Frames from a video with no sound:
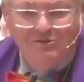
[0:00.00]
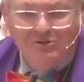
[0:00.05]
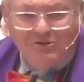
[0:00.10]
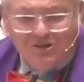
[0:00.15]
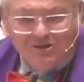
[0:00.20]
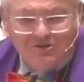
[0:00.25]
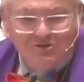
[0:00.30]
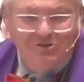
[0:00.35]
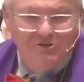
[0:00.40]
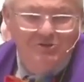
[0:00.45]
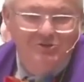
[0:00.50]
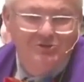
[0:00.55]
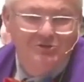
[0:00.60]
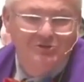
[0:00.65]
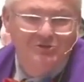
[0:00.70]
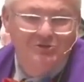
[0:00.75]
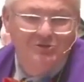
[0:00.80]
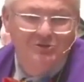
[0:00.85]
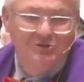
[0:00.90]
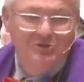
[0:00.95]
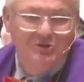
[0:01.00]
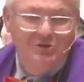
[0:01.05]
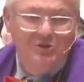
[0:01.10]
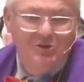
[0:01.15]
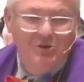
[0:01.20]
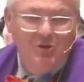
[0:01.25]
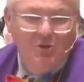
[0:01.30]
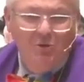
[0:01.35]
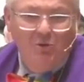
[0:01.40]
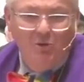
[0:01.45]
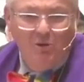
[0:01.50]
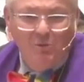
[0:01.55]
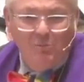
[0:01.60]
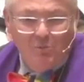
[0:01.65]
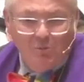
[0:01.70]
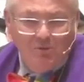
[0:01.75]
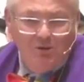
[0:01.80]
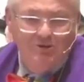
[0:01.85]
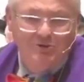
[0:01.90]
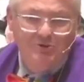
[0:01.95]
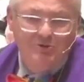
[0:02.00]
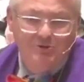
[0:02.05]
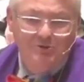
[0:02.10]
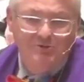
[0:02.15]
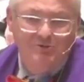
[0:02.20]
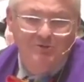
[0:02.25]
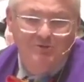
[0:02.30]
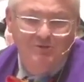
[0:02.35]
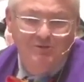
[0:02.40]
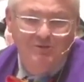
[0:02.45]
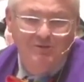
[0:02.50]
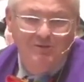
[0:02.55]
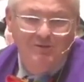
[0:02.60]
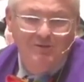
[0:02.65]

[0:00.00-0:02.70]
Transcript: injustice, or oppression